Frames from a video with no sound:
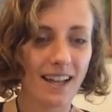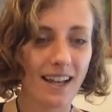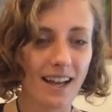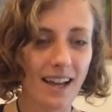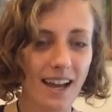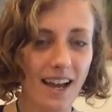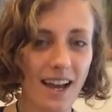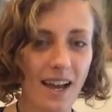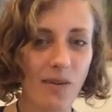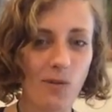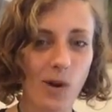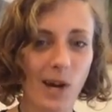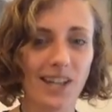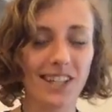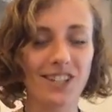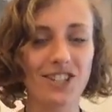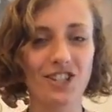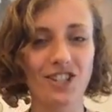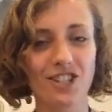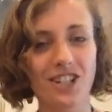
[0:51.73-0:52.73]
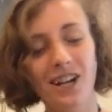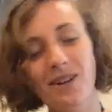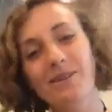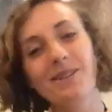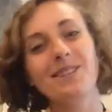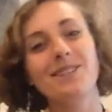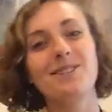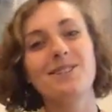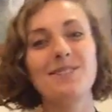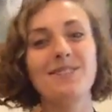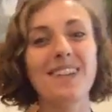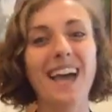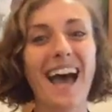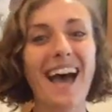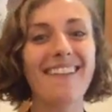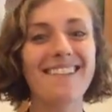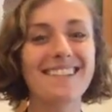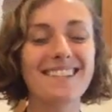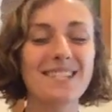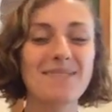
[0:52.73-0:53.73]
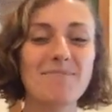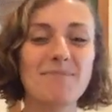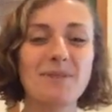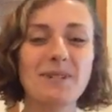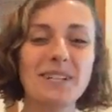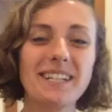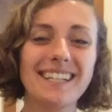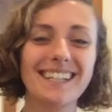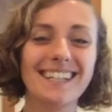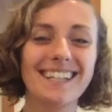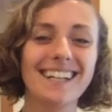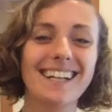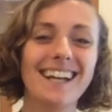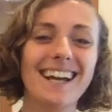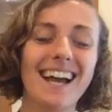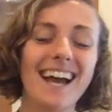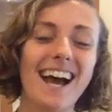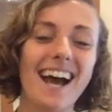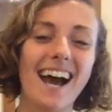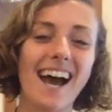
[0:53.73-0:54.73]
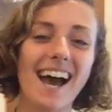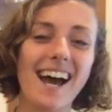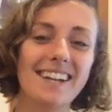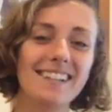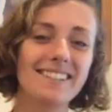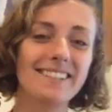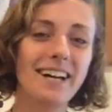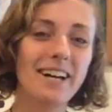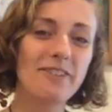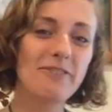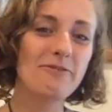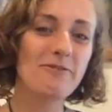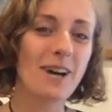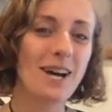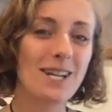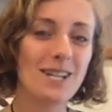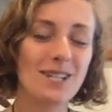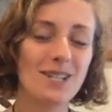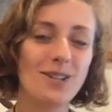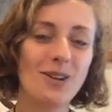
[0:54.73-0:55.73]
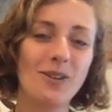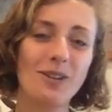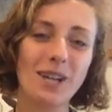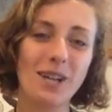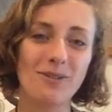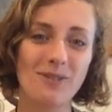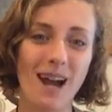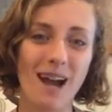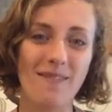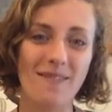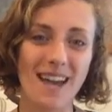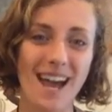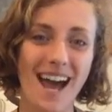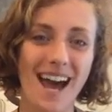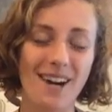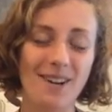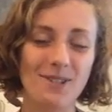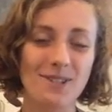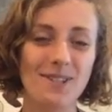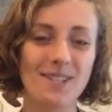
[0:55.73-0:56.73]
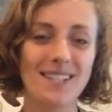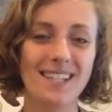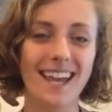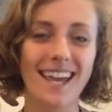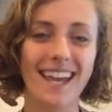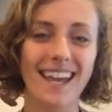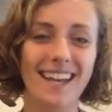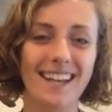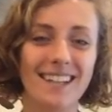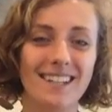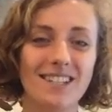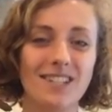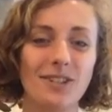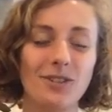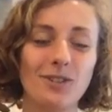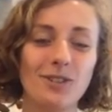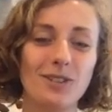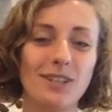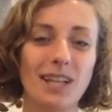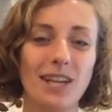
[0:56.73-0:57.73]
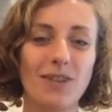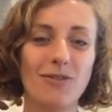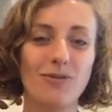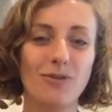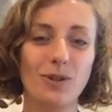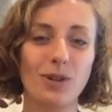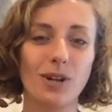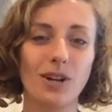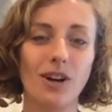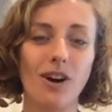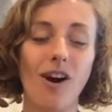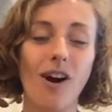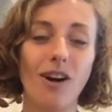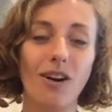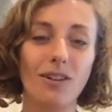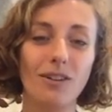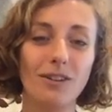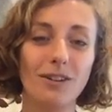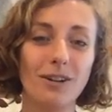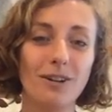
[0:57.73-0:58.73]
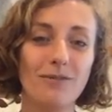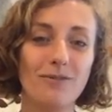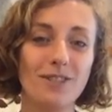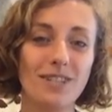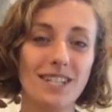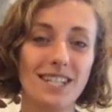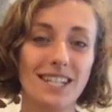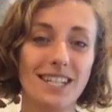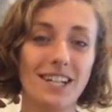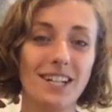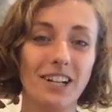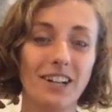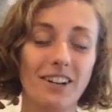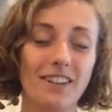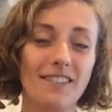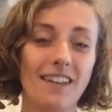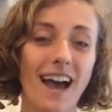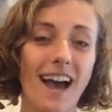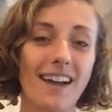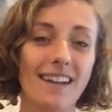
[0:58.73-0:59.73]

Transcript: I wanted to share with you that this morning I had a lot of fun going around the house and looking for all of the gear that